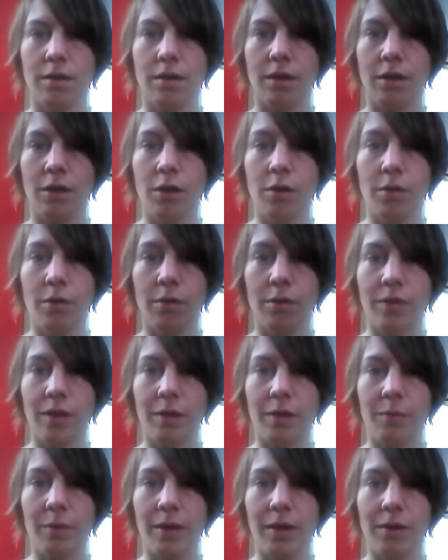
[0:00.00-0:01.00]
I know
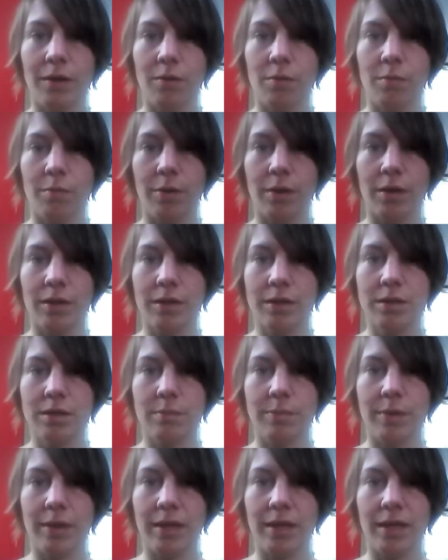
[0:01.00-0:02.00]
that when I don't
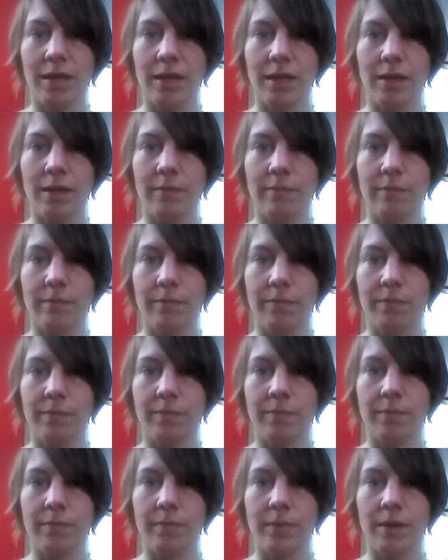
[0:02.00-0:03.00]
participate in it,
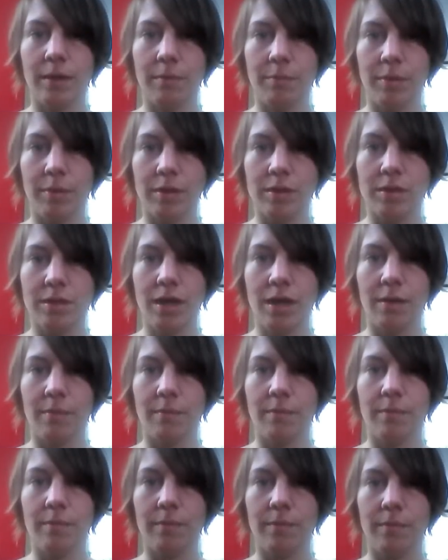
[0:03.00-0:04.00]
it builds
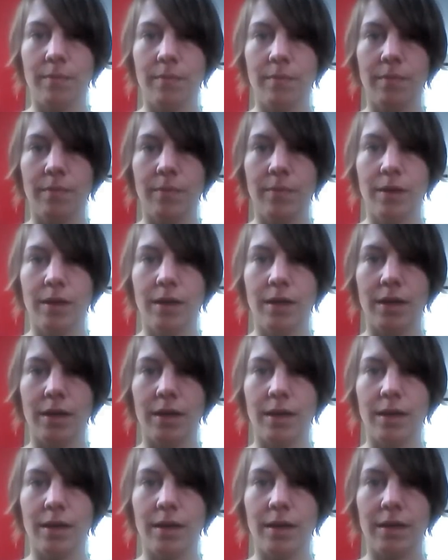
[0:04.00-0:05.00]
up.
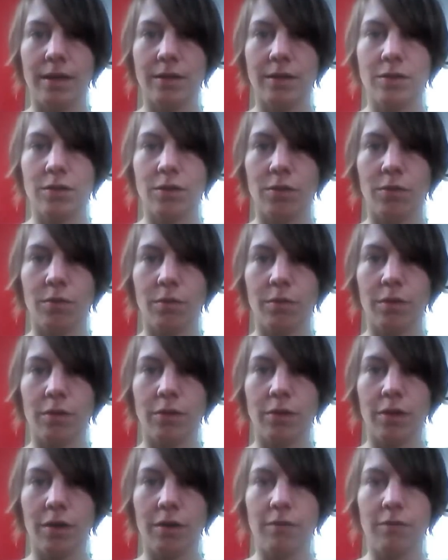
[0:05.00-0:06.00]
And so the
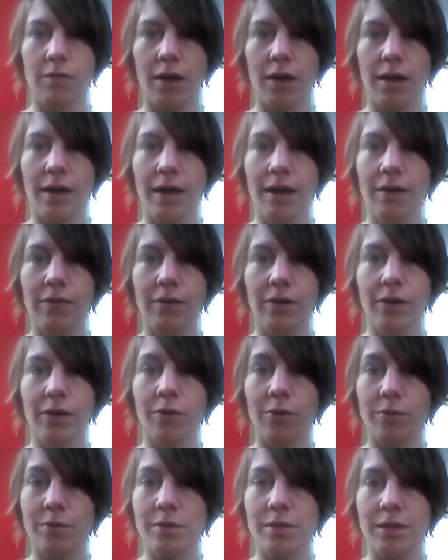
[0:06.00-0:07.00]
thought of not having
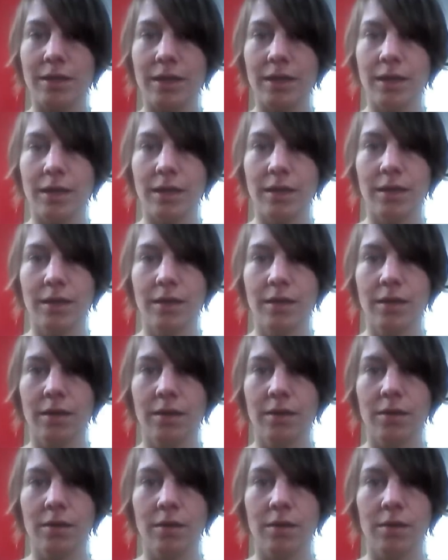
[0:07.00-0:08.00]
OCD
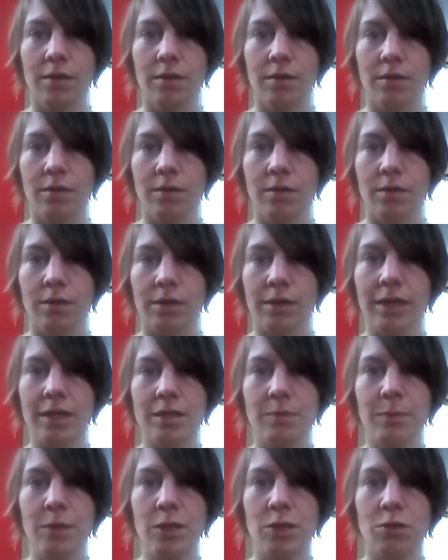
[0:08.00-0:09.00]

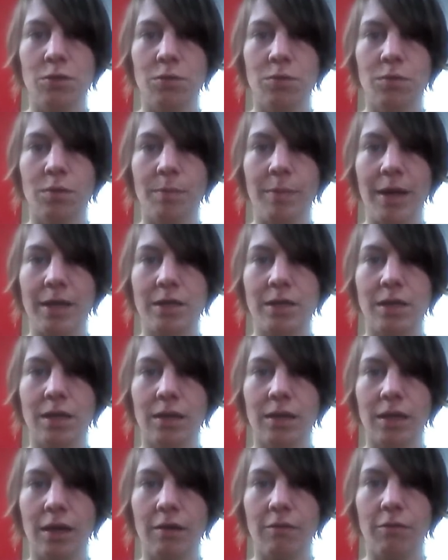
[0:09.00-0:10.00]
leads me to imagine
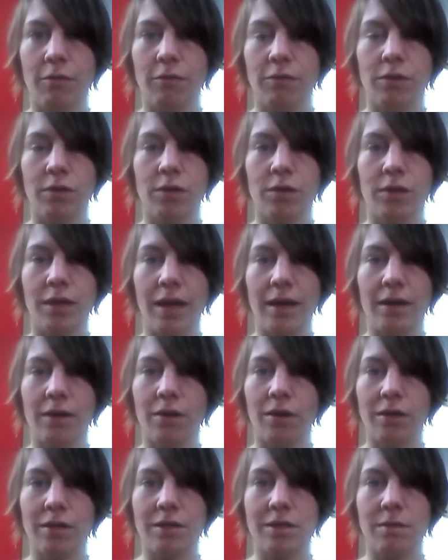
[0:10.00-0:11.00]
a life of that
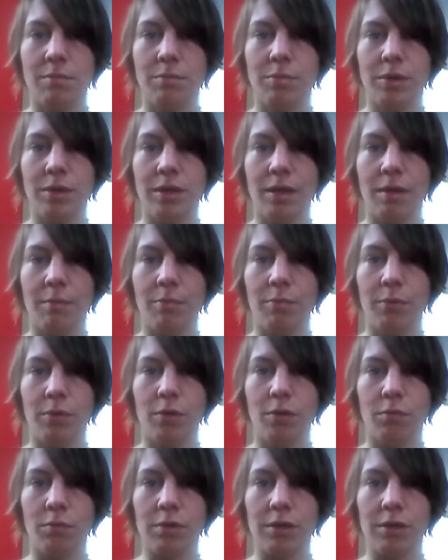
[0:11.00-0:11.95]
constant buildup with no